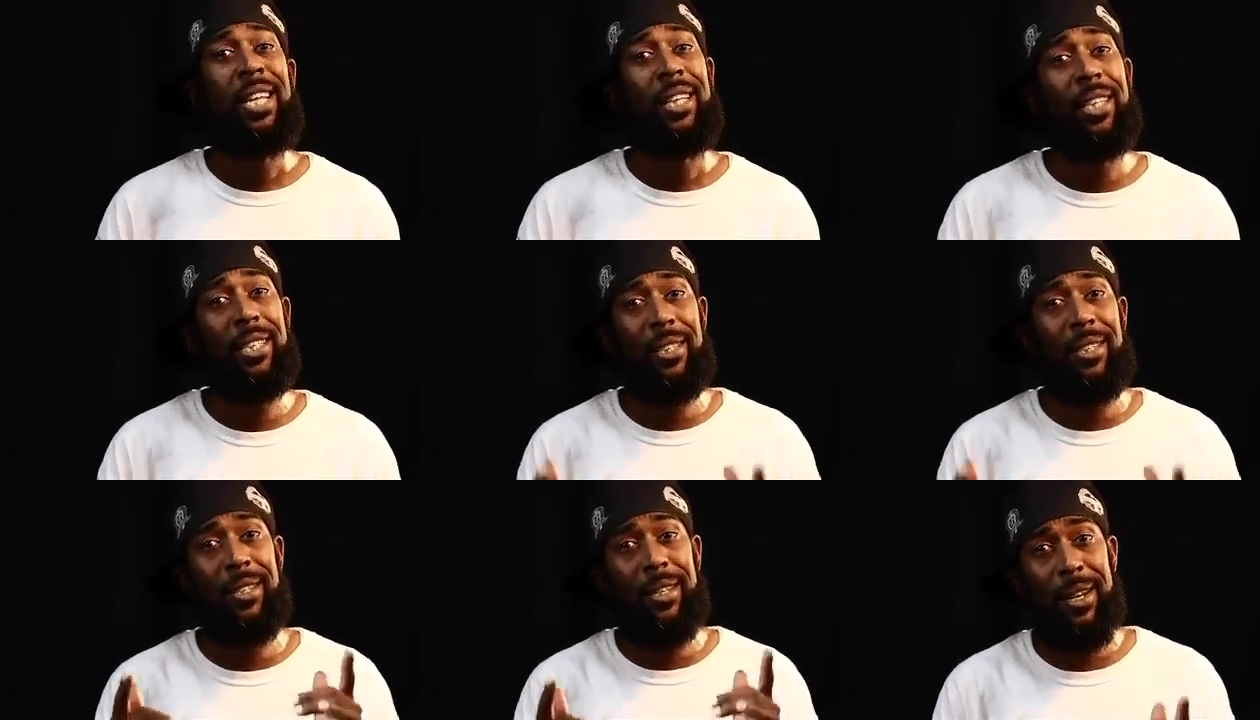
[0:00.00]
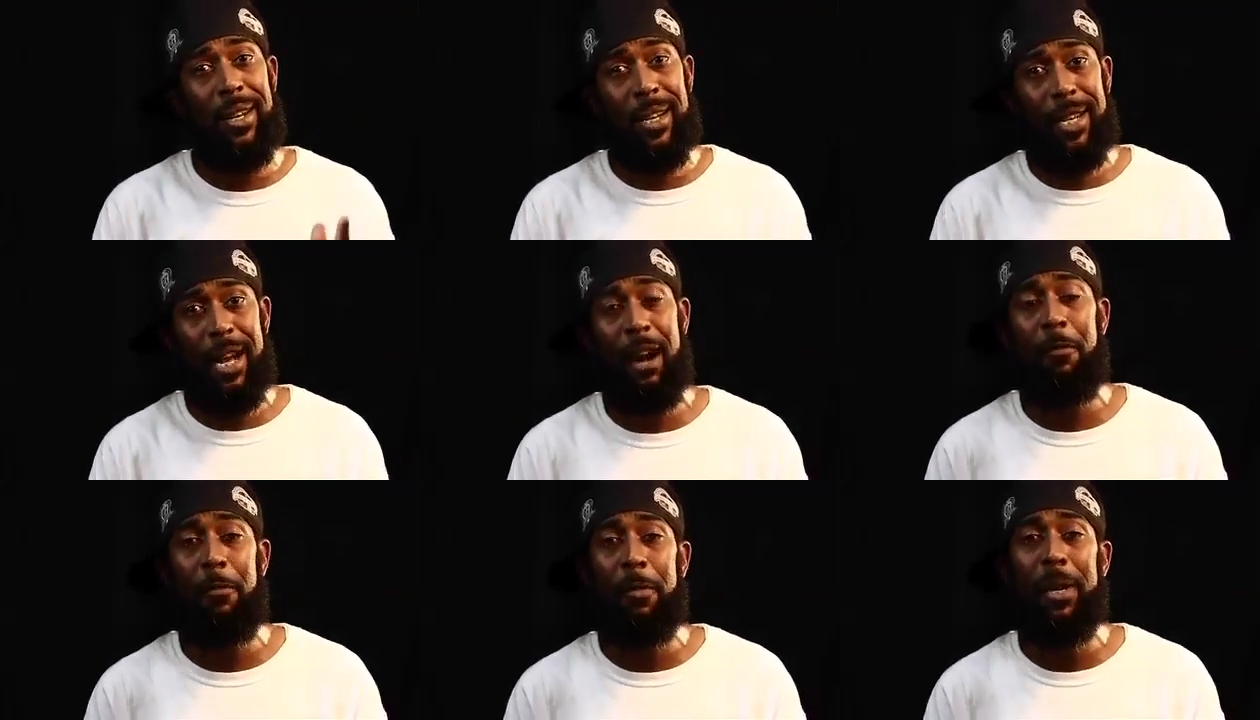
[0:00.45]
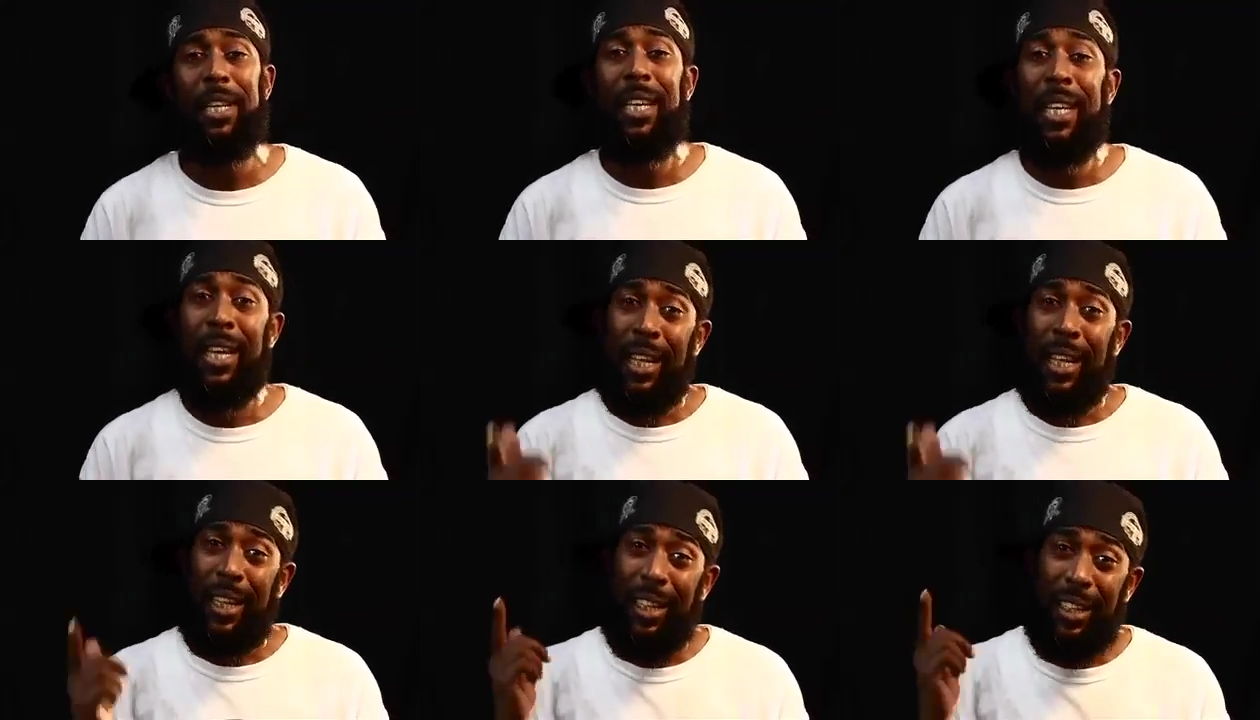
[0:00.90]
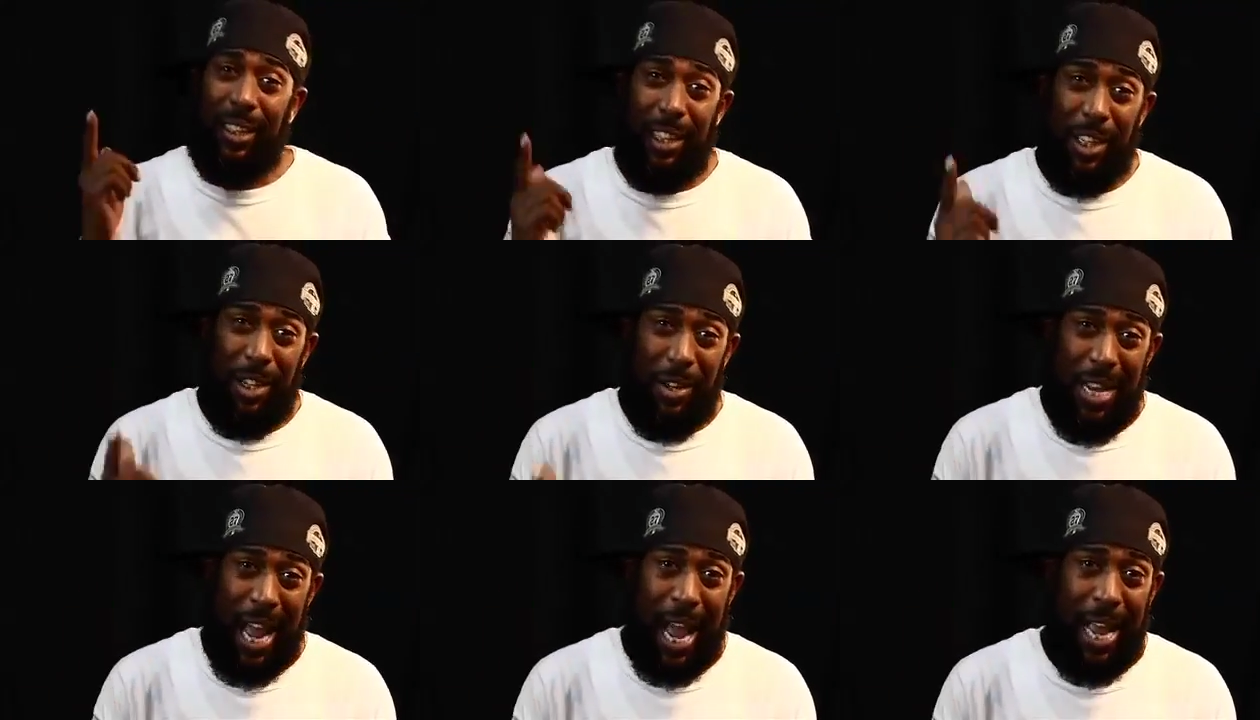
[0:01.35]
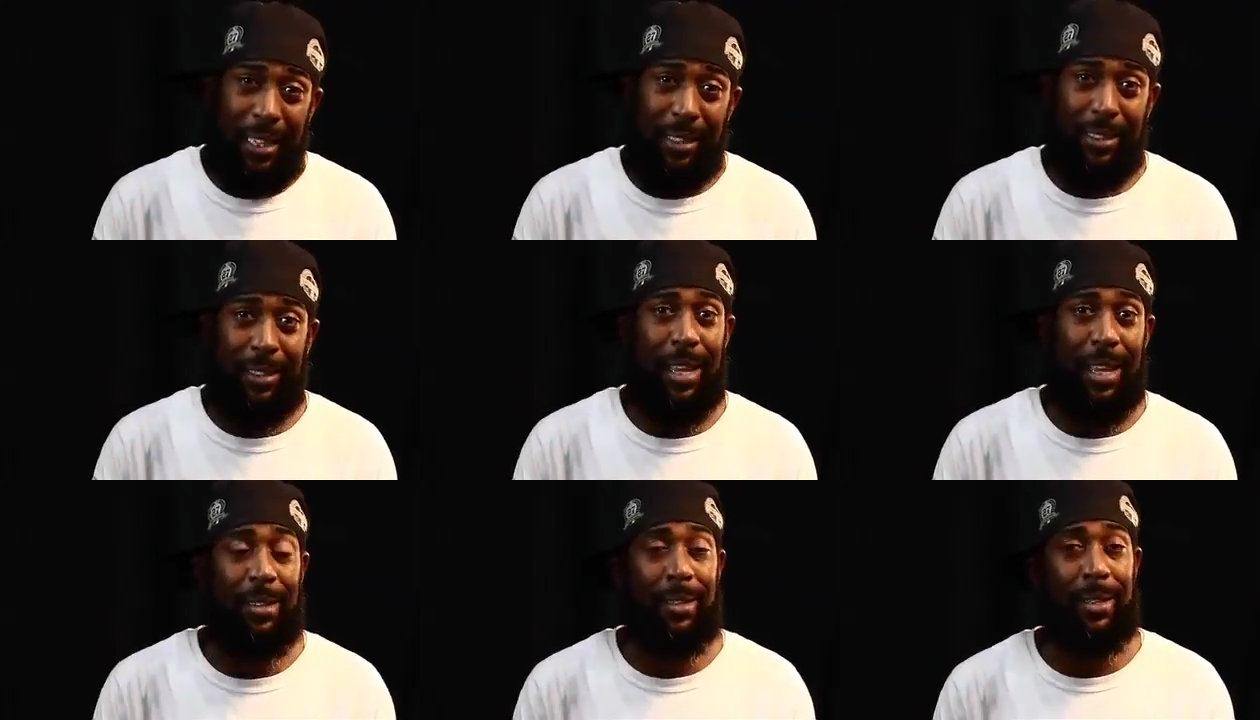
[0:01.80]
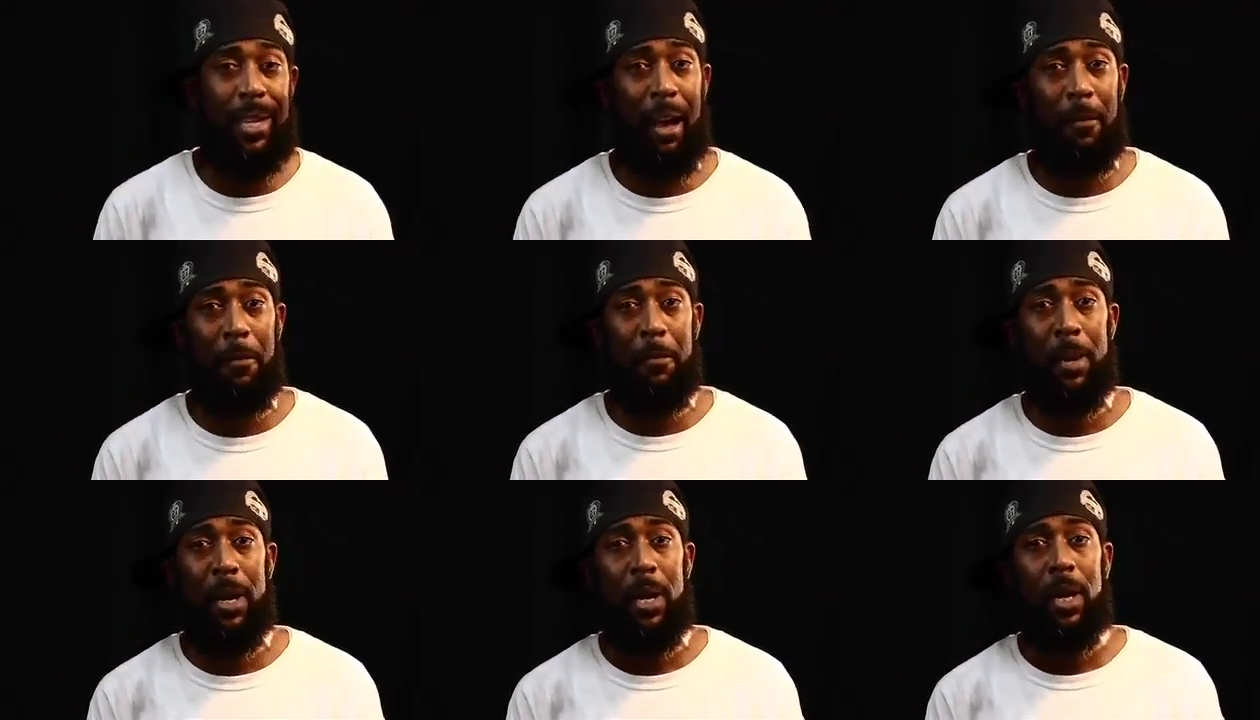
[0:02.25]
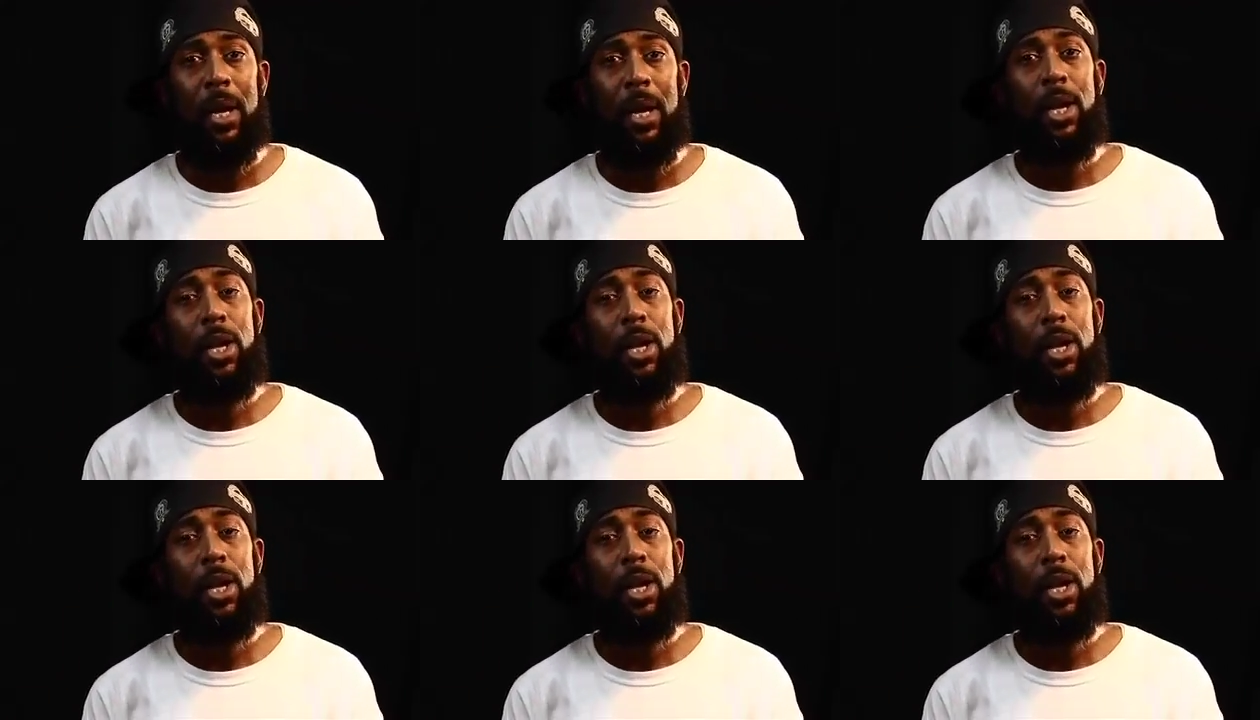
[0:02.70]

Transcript: This is to the government, the United States government.